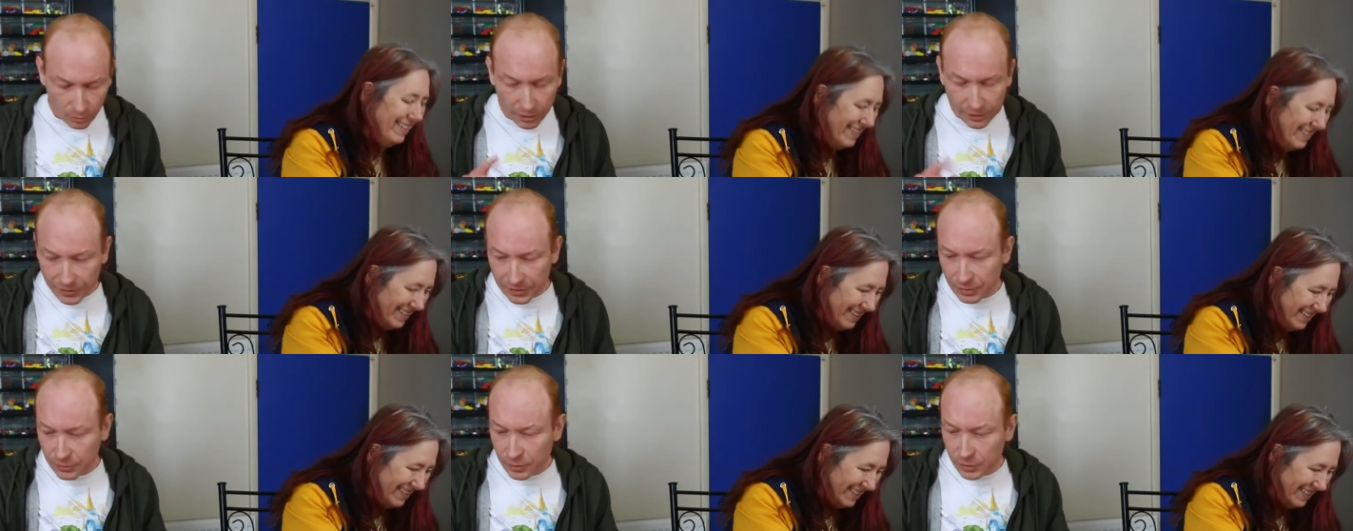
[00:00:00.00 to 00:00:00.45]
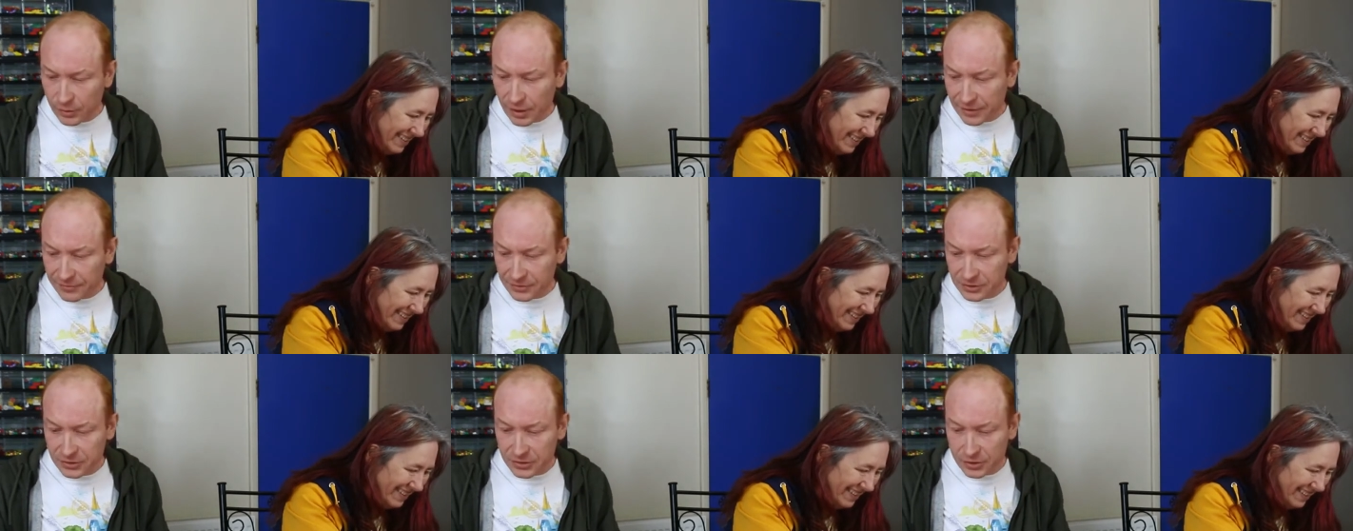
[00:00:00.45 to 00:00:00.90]
Speaker 1: What I think we'll
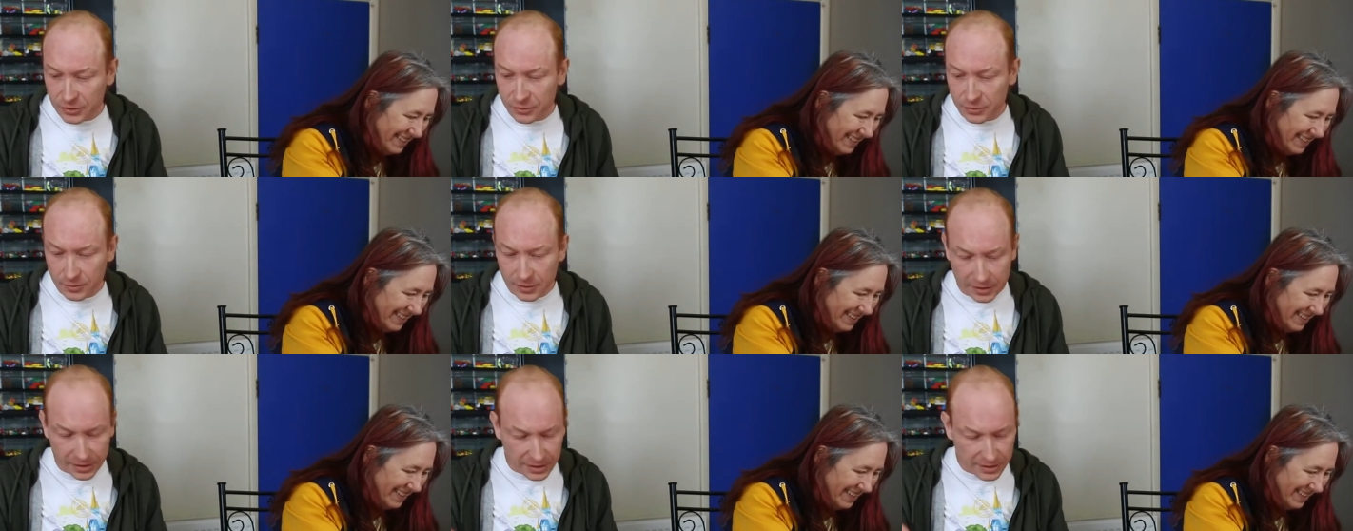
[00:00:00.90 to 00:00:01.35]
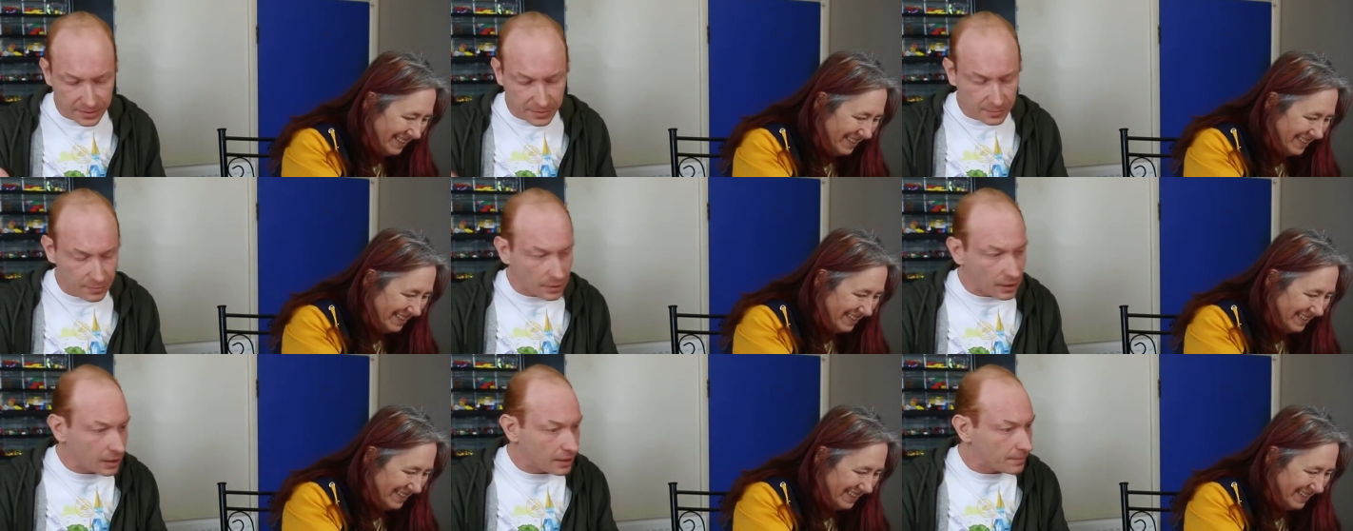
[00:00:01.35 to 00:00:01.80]
have to do
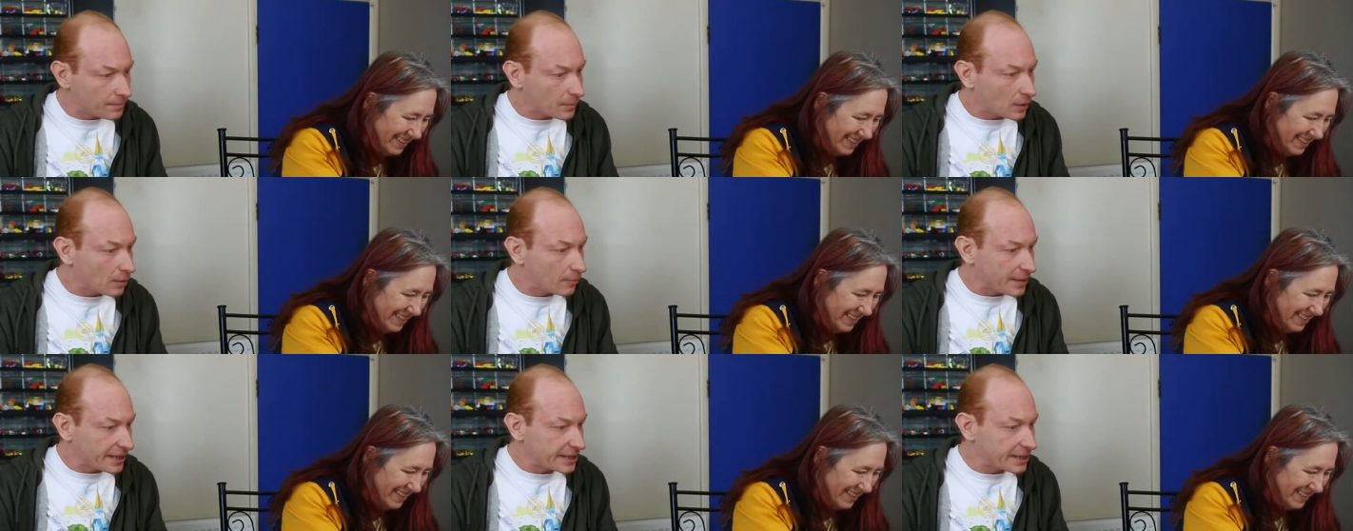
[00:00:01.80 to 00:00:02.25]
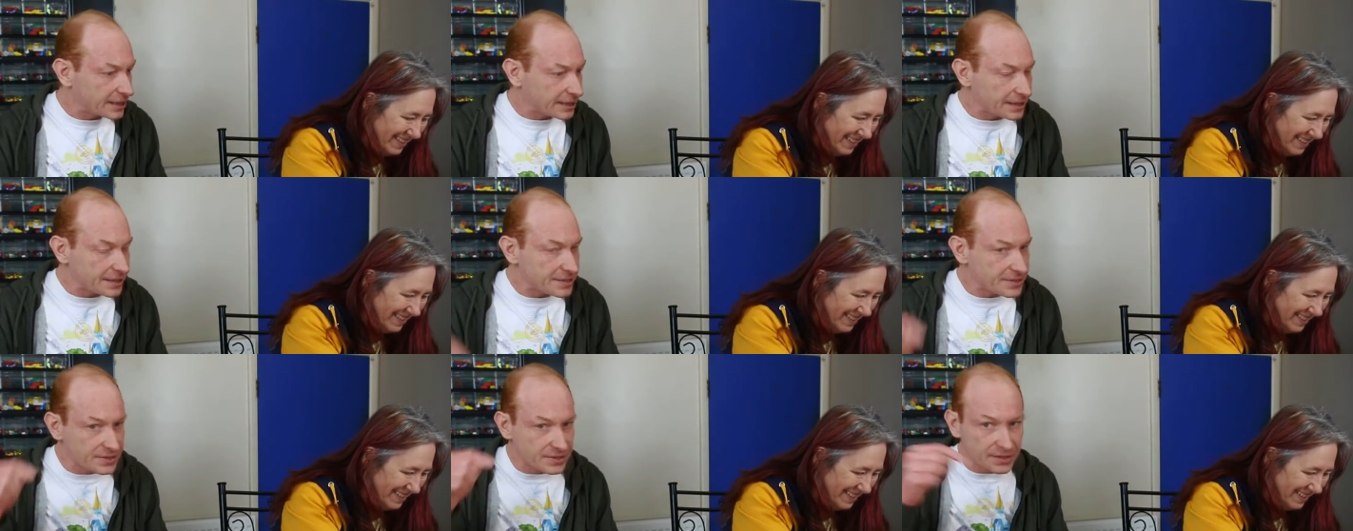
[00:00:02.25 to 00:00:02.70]
is um, I'll make a
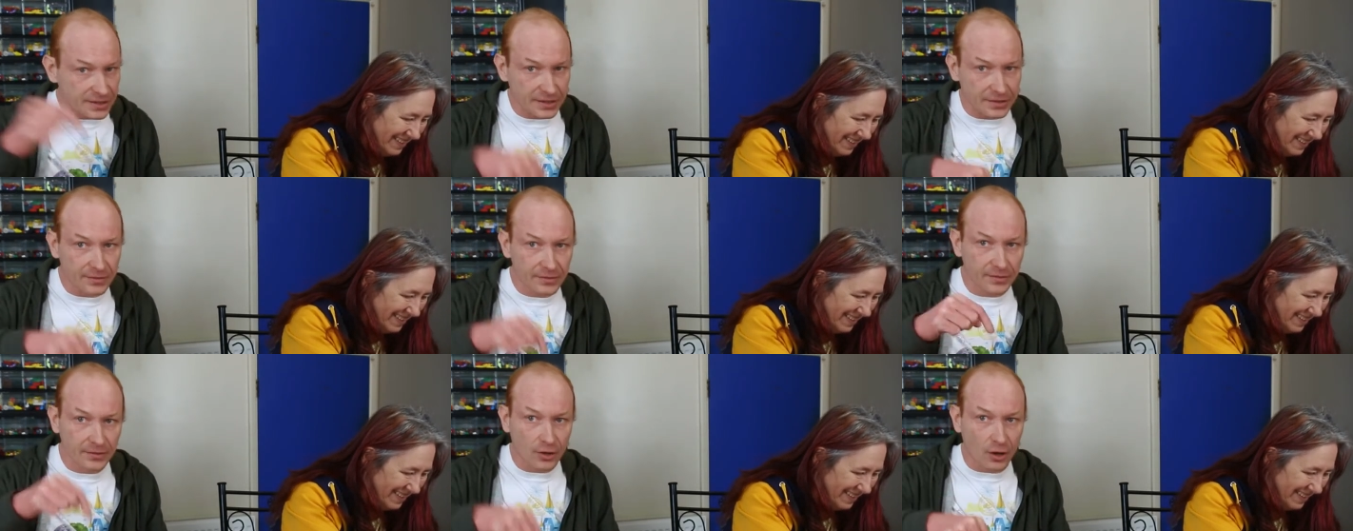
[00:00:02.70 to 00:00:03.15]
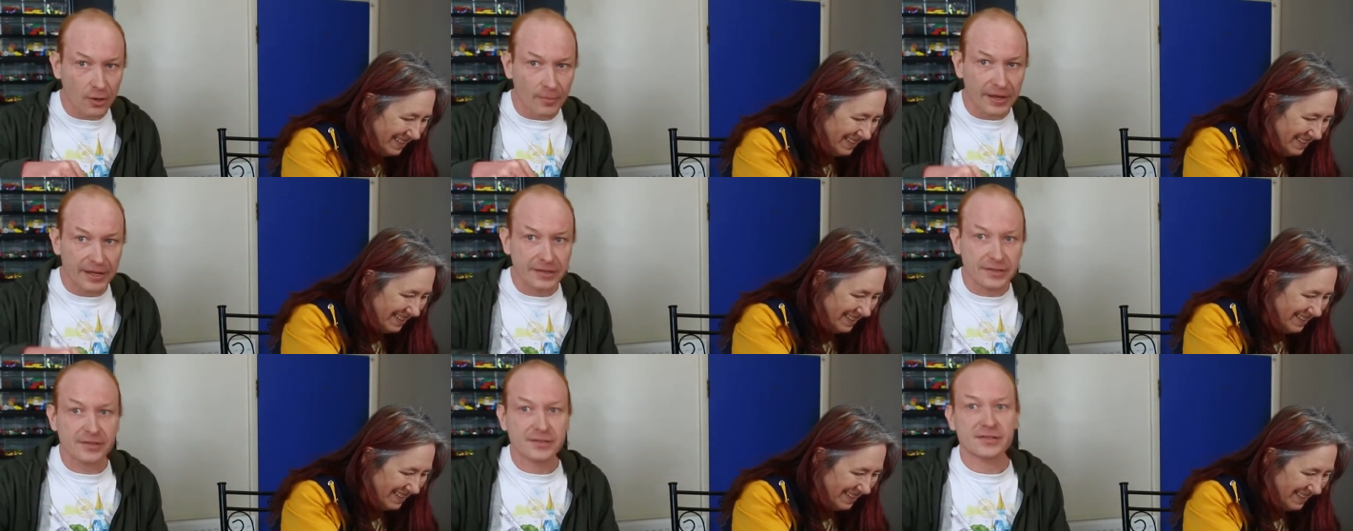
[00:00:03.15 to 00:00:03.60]
list in the
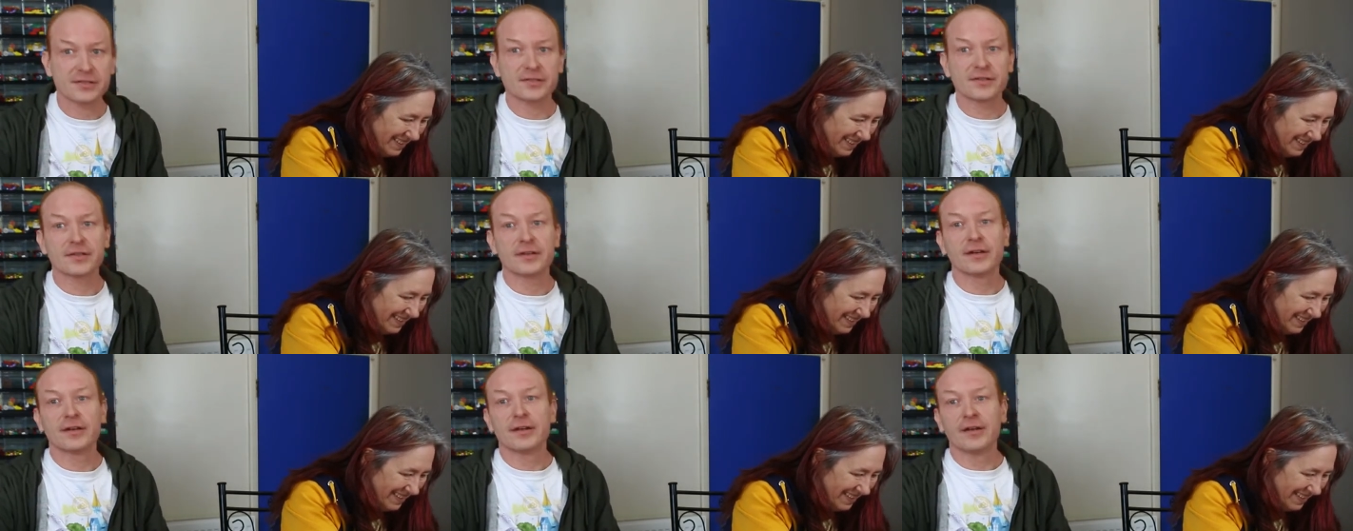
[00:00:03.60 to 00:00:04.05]
comments